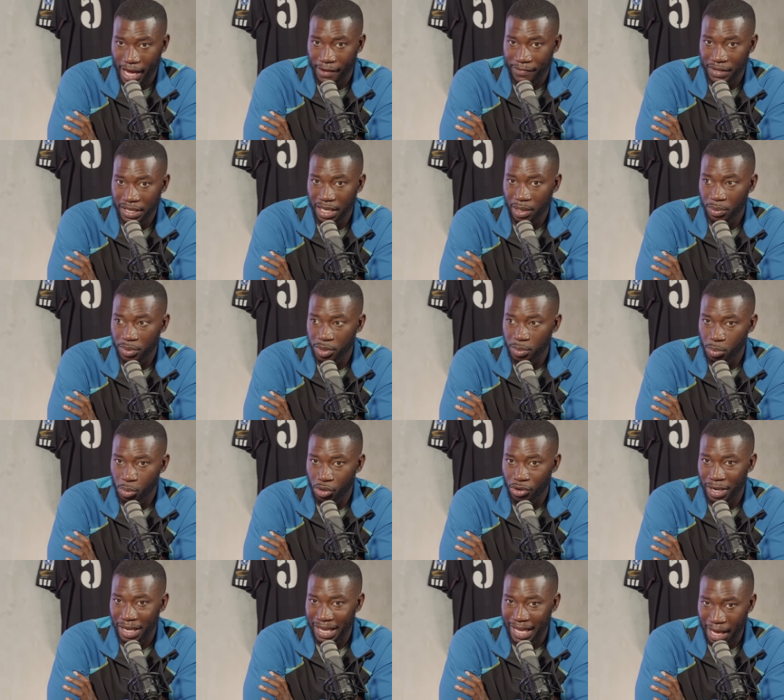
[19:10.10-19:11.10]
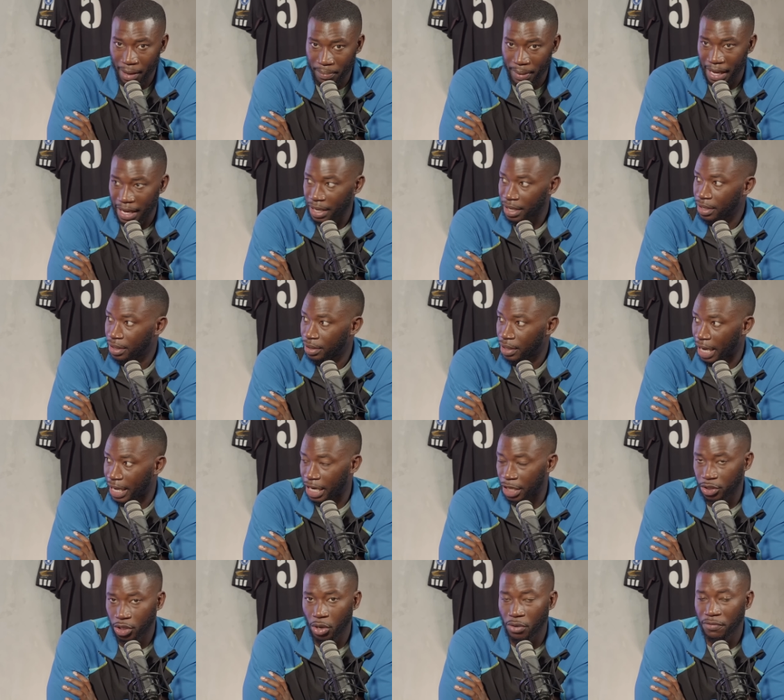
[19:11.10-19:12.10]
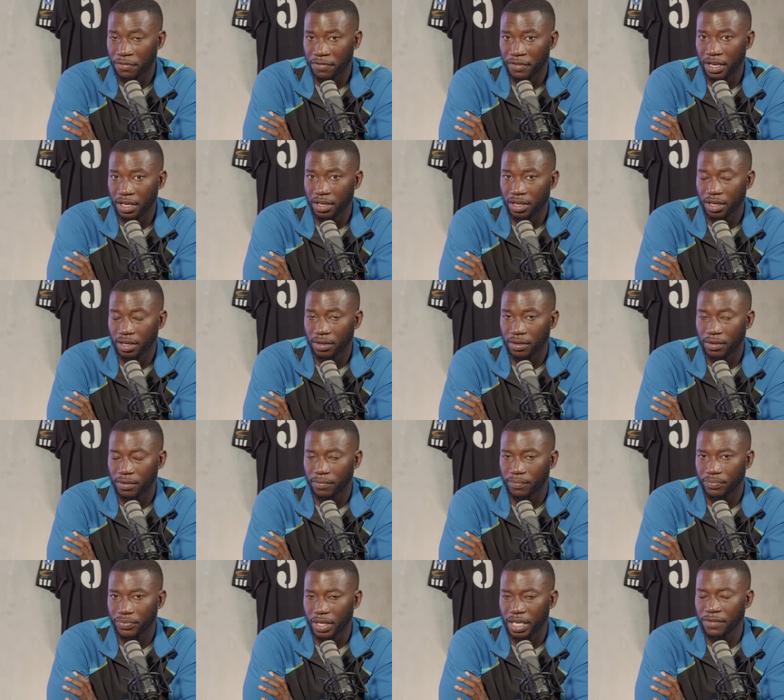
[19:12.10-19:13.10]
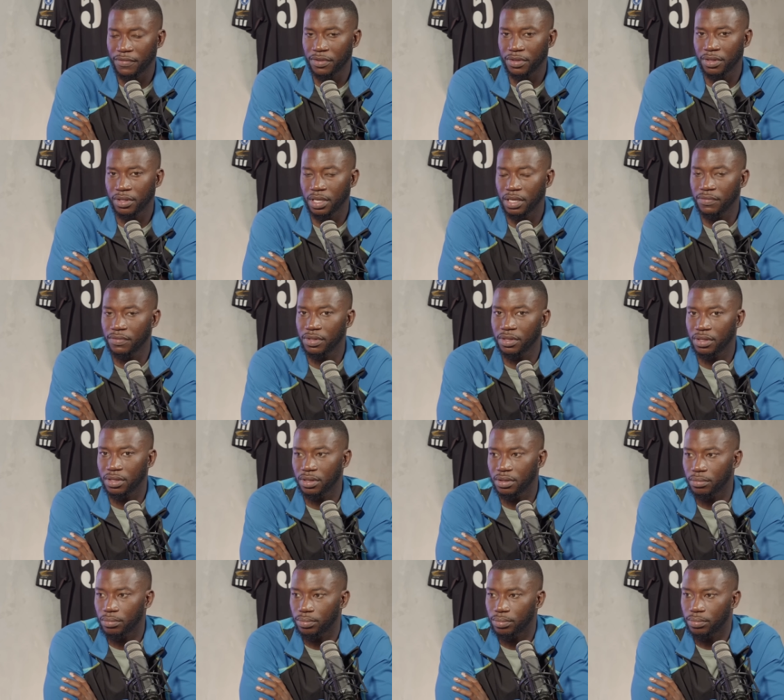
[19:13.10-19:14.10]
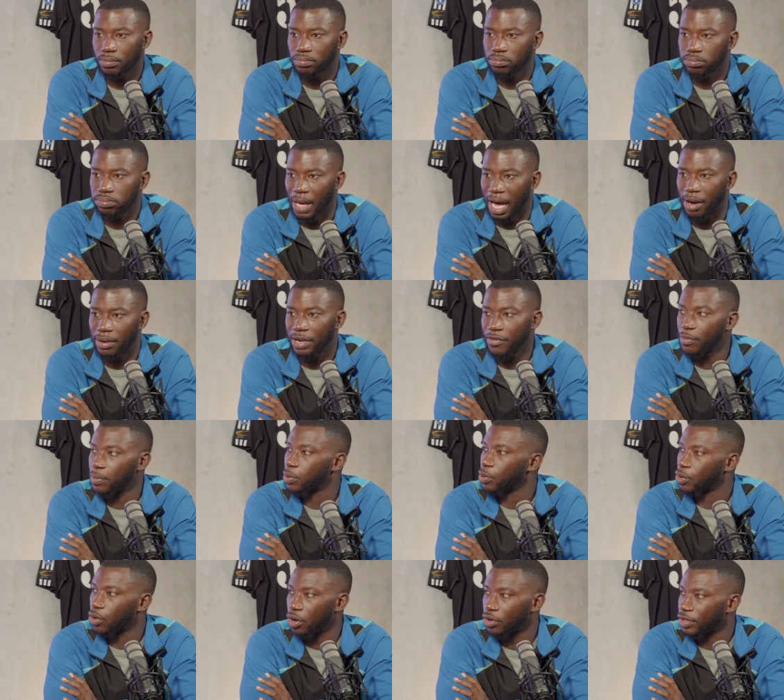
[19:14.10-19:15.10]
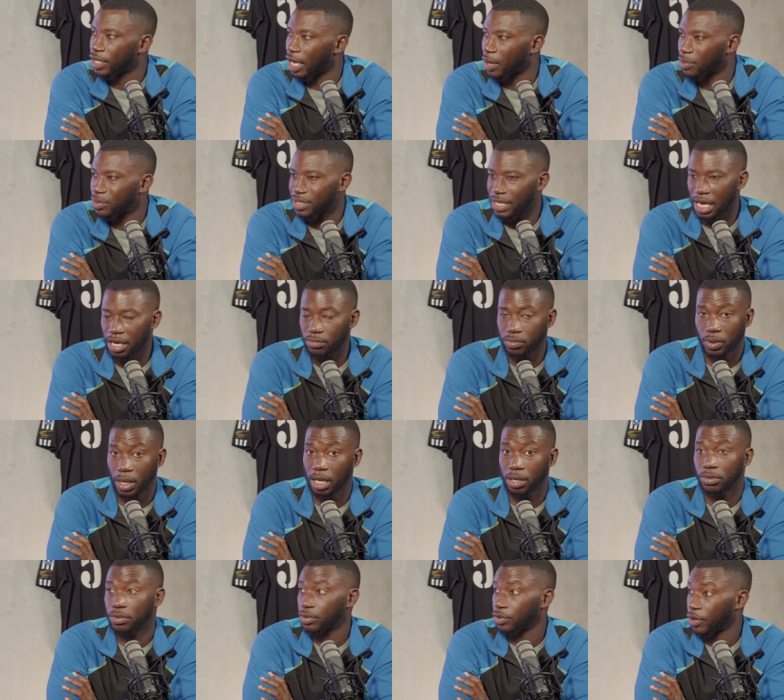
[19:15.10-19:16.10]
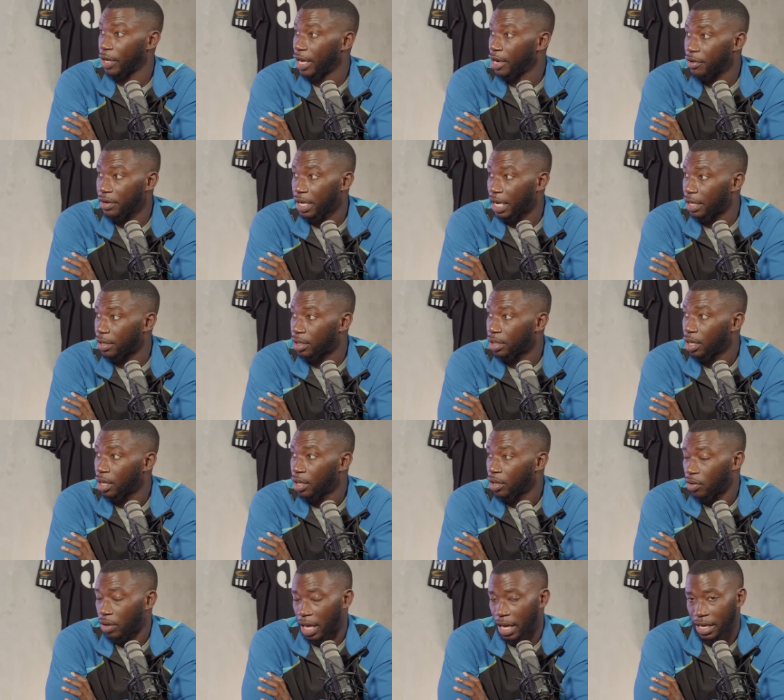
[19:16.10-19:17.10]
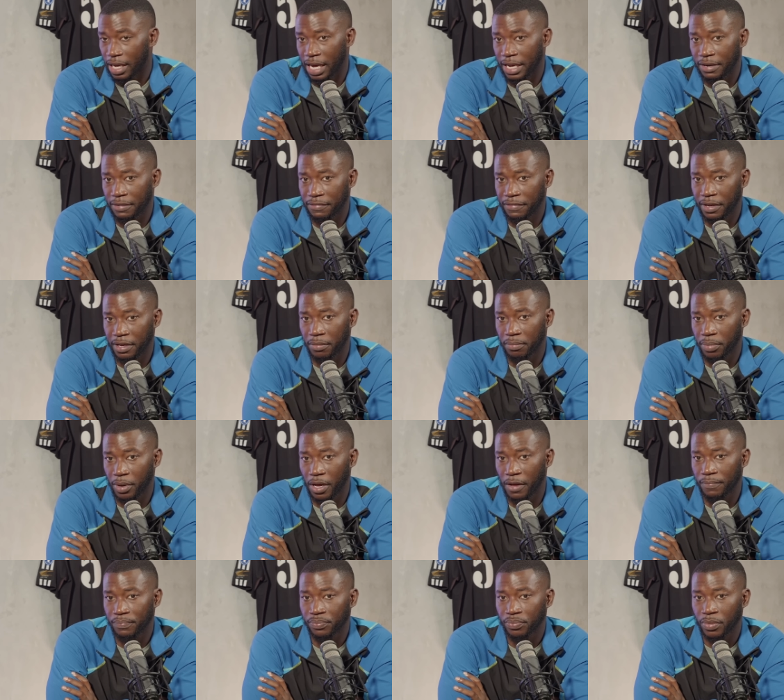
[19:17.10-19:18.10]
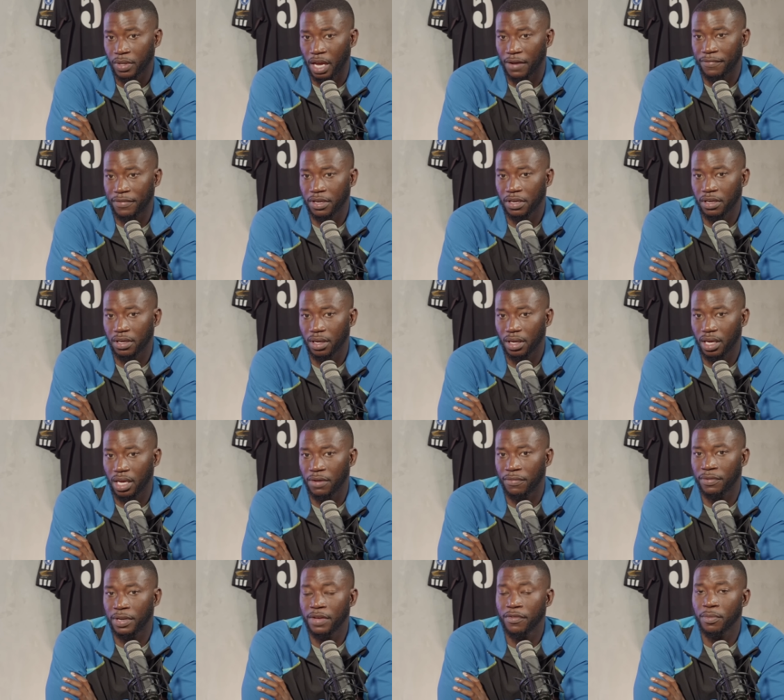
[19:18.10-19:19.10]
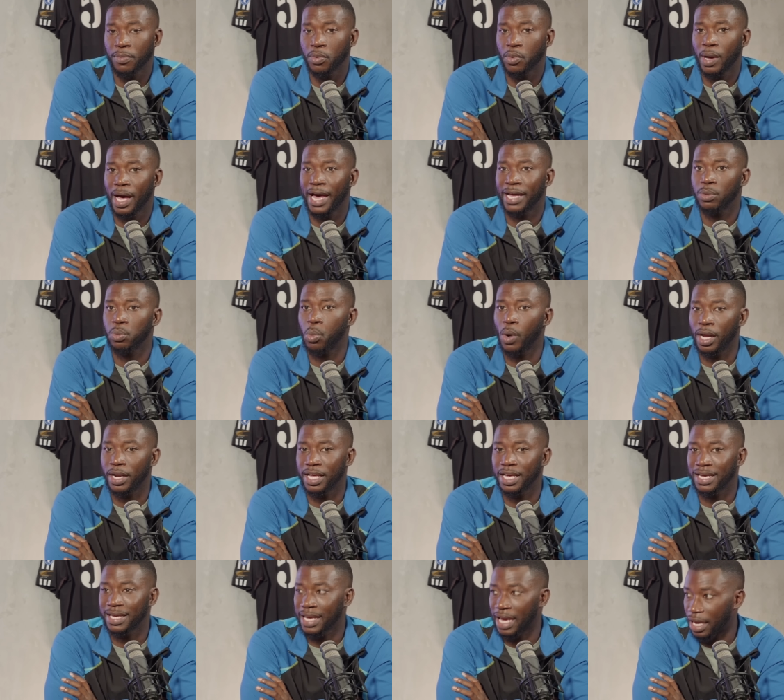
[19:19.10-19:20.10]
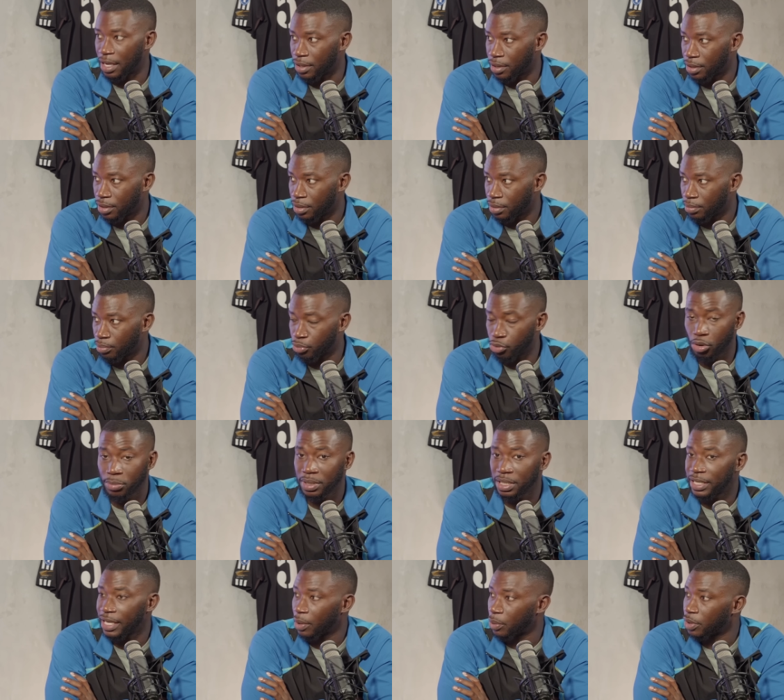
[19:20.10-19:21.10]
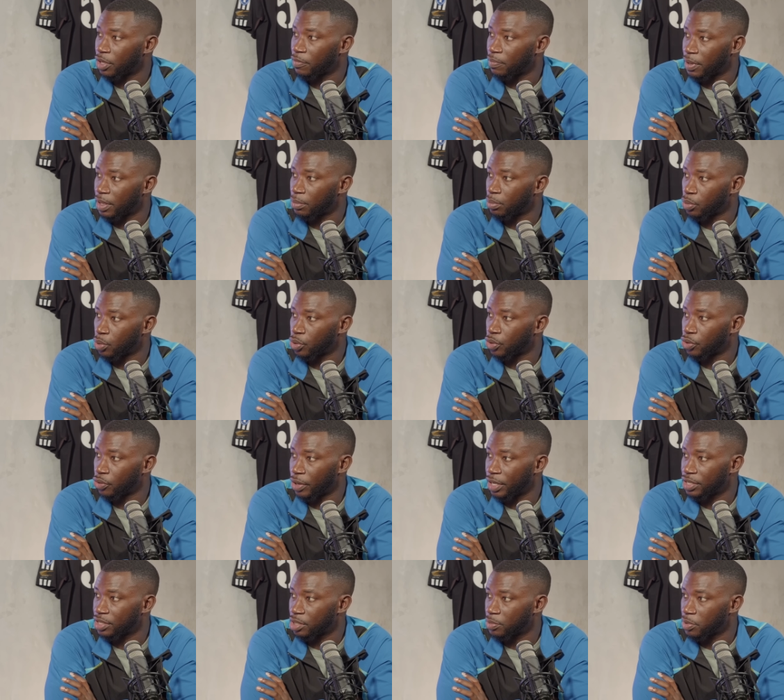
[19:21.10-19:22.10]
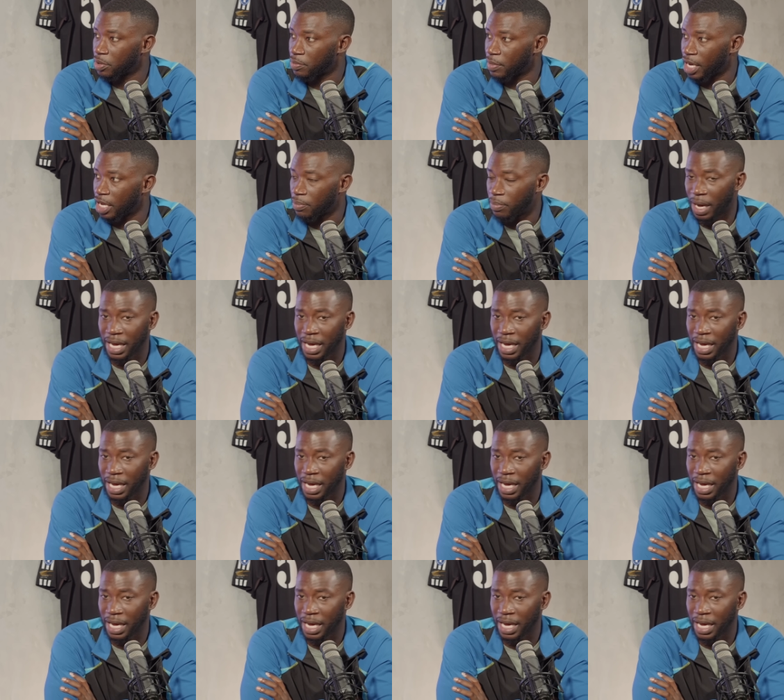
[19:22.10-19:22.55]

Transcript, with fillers: I think it was more a get back. And I ah. don't think even even how Liverpool got there, it was like, wow, you're here again. Yeah, yeah. That kind of thing. But I think if Liverpool had won again, mm. probably there would have been more noise. Yeah.